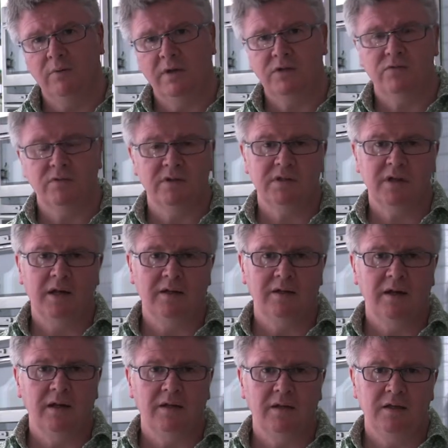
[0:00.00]
restaurant,
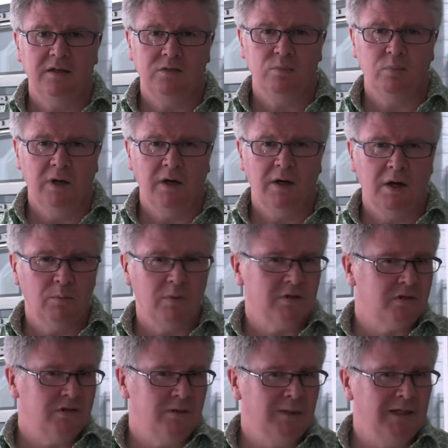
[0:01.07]
and, and it's where I
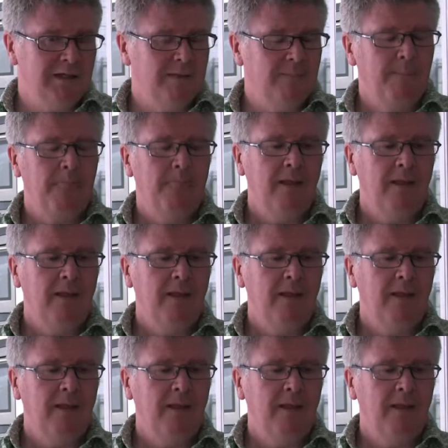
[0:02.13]
wanted to be.